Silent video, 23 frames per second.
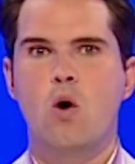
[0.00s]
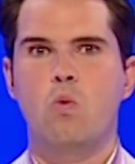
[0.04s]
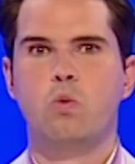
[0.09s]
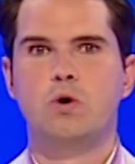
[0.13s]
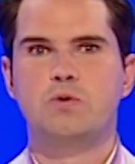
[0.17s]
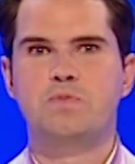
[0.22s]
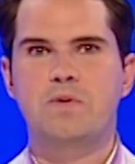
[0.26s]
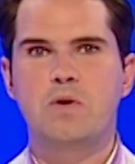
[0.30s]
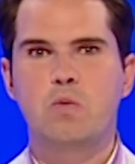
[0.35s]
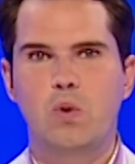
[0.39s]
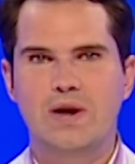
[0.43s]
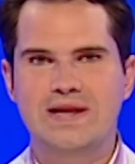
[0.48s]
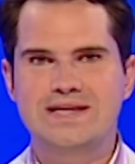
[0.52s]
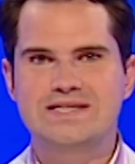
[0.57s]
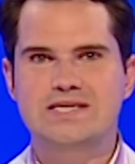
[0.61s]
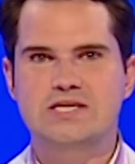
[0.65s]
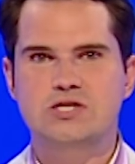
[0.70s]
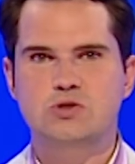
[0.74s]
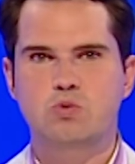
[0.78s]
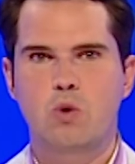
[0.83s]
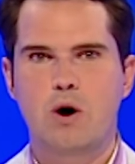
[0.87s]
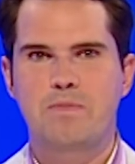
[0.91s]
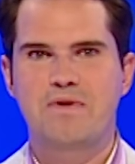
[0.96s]
would be willing to
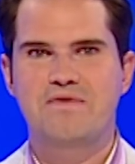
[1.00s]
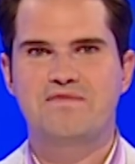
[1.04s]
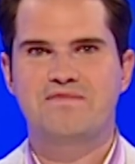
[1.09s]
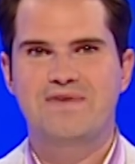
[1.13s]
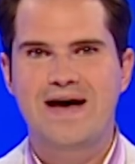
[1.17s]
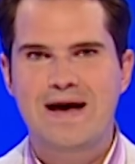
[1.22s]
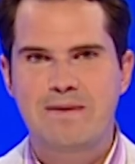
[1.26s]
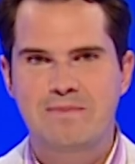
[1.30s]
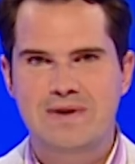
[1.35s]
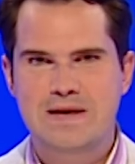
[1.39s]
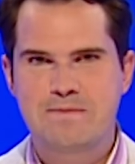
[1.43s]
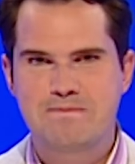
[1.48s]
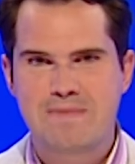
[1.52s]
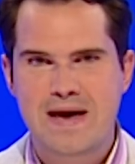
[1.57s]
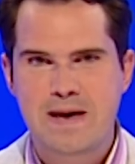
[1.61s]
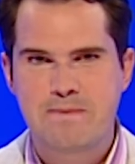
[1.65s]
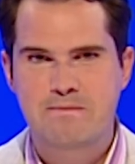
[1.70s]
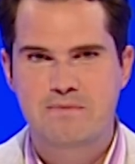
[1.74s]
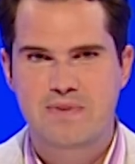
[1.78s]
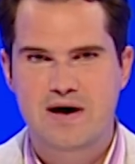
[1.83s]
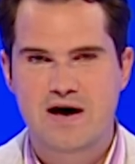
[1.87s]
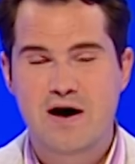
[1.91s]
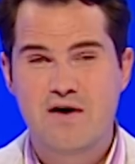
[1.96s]
swap a family
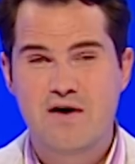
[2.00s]
member